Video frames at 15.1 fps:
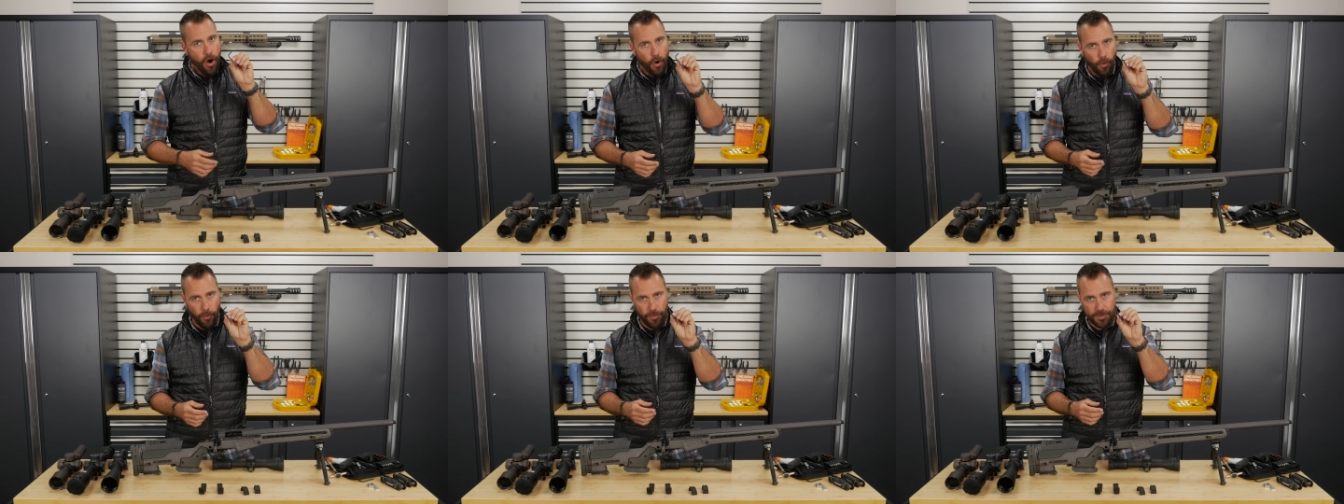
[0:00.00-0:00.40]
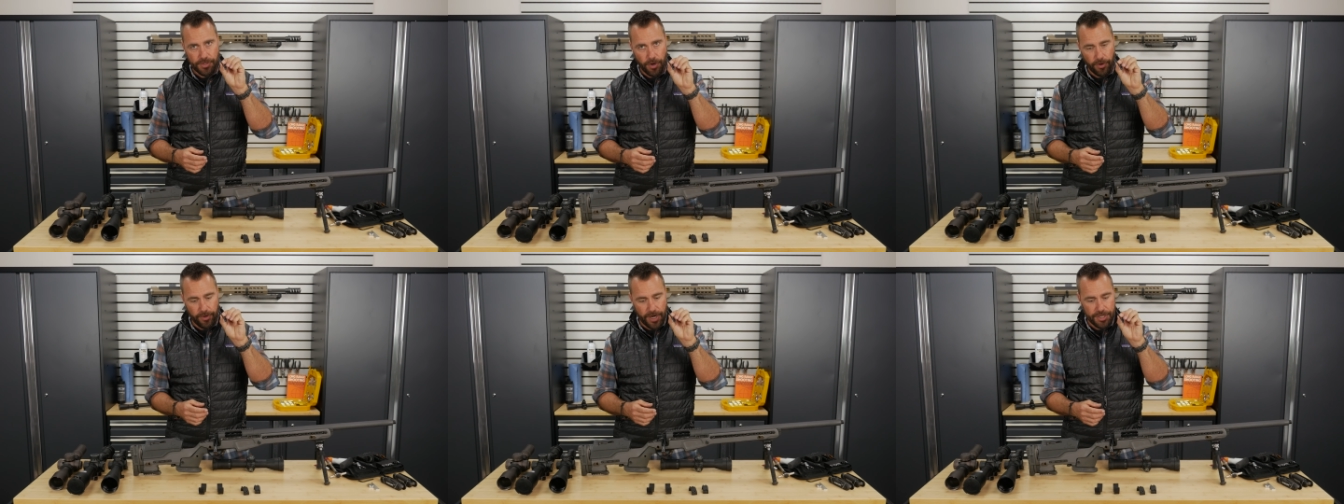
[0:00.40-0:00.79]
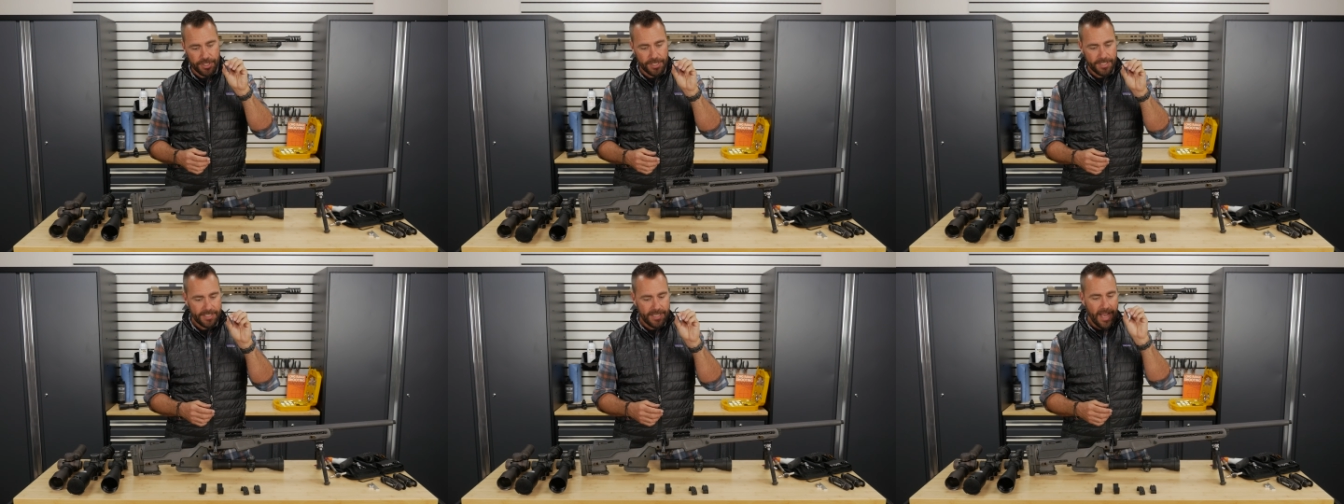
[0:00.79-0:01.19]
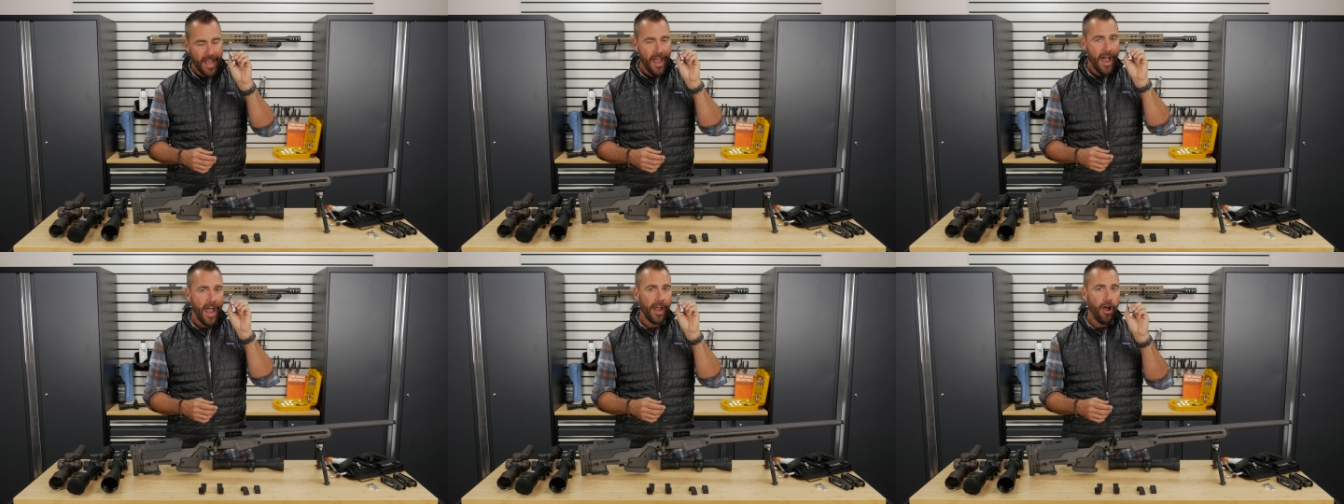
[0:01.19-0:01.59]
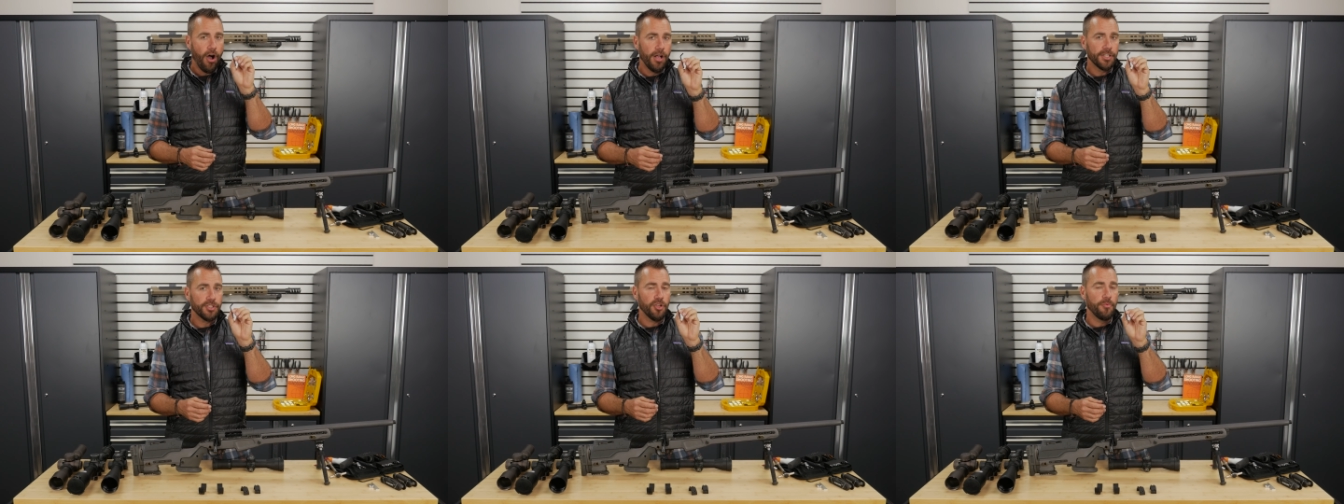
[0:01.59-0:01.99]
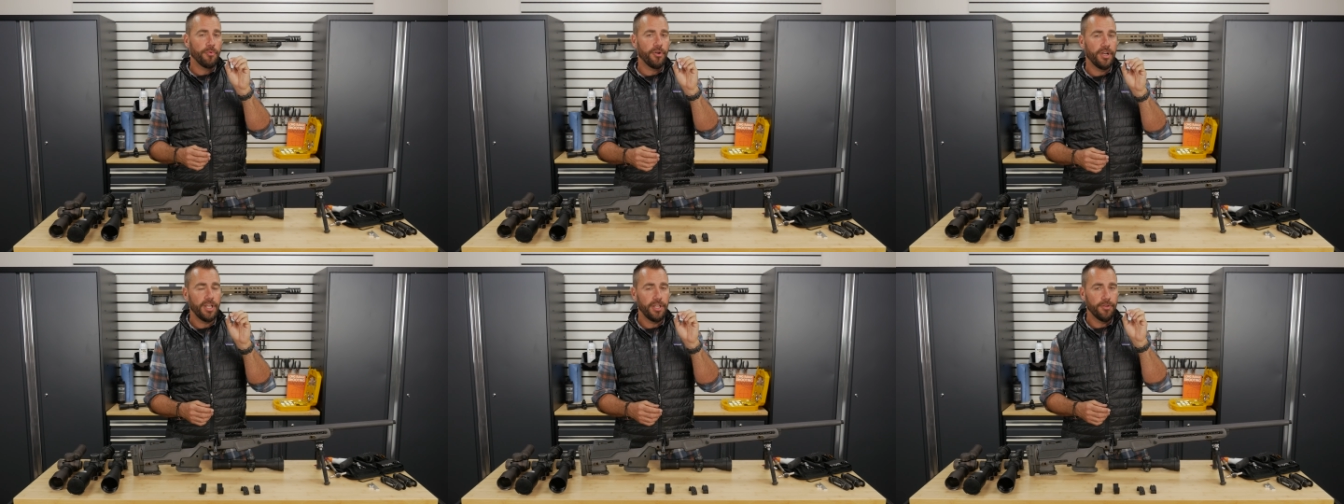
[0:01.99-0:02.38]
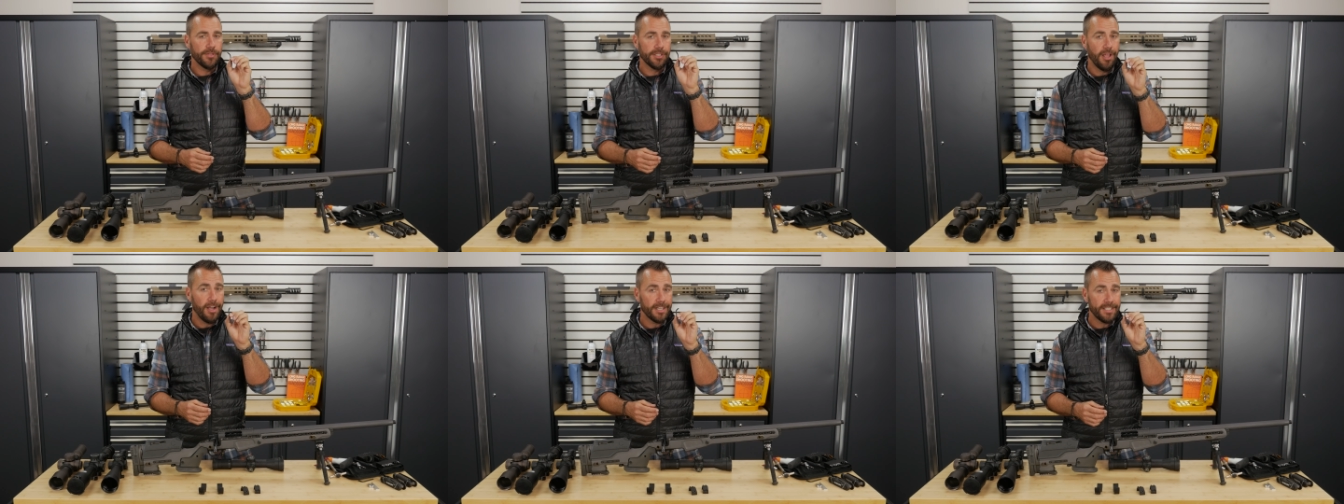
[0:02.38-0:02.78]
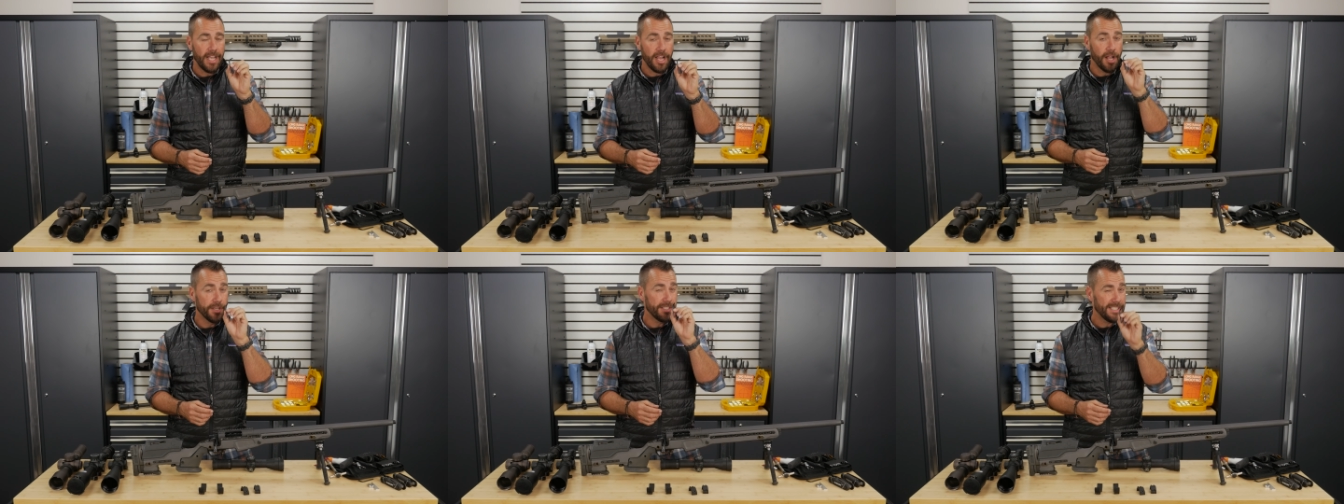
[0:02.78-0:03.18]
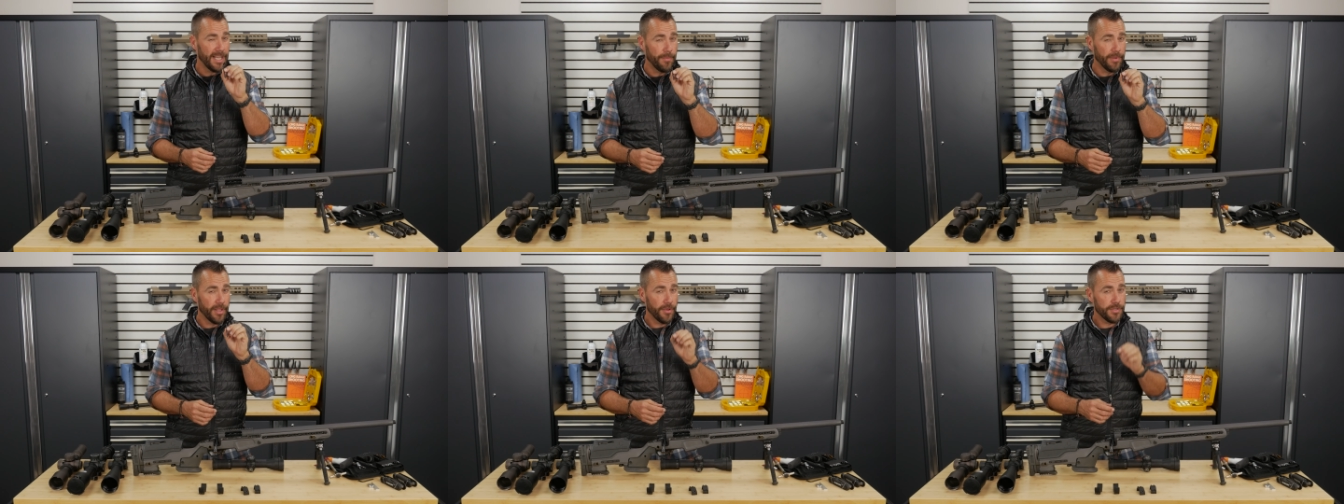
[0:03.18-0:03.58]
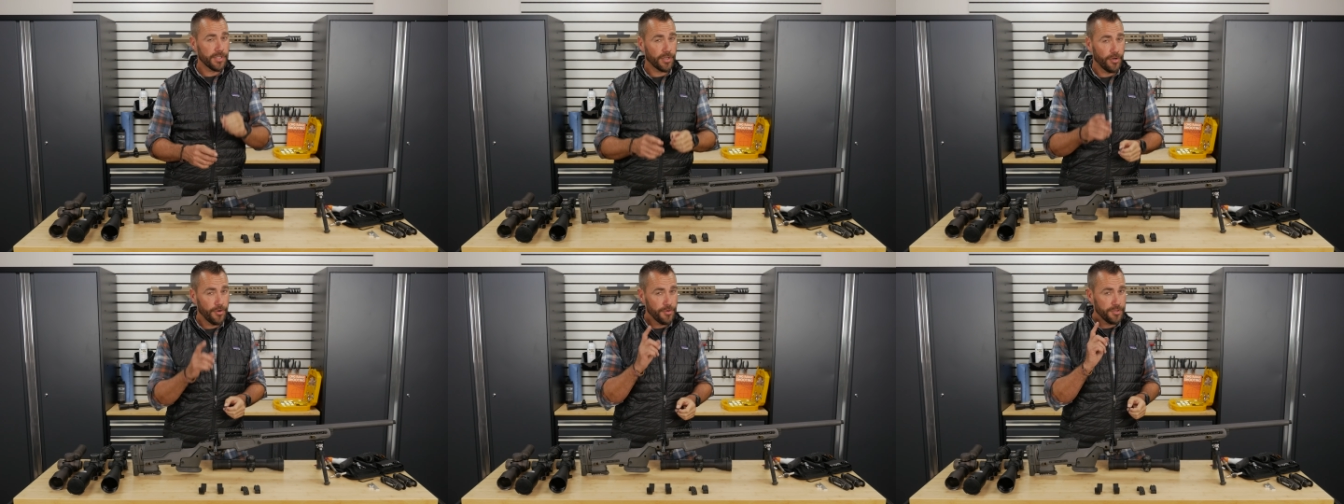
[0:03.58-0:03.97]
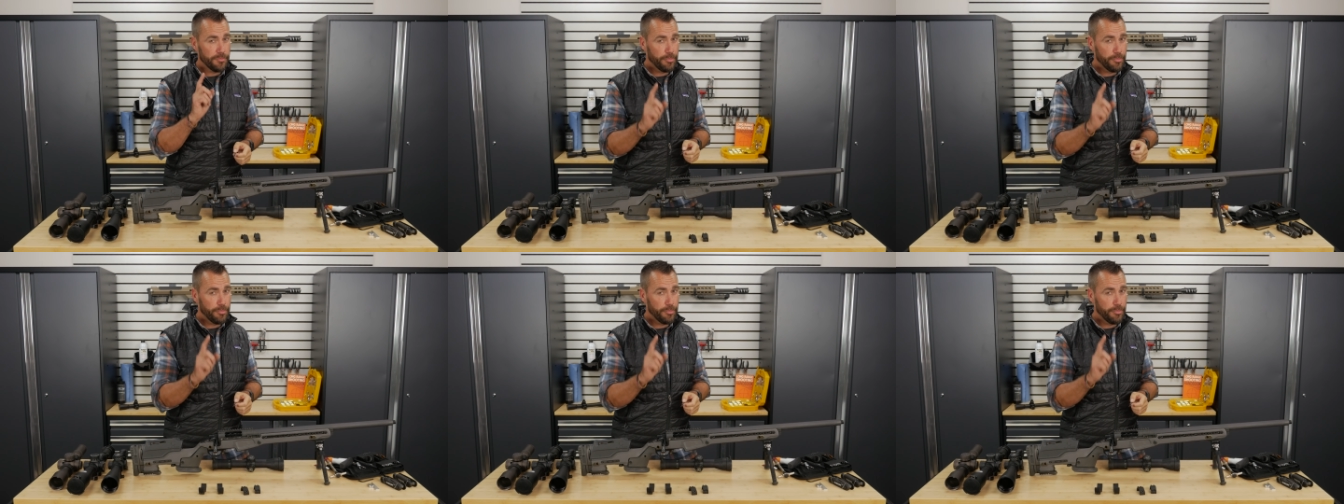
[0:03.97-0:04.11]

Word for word: or the torque wrenches. I also am going to use Loctite on some of those screws,